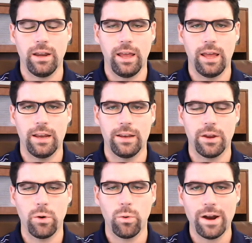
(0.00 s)
and the
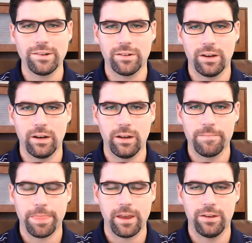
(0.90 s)
question
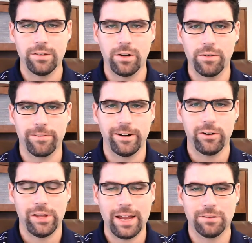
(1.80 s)
is under
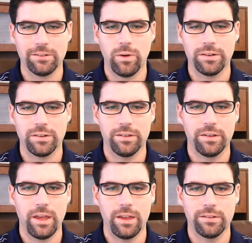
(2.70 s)
frequently asked questions
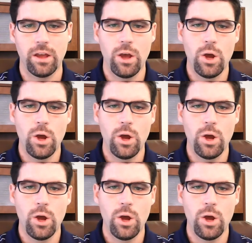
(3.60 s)
is,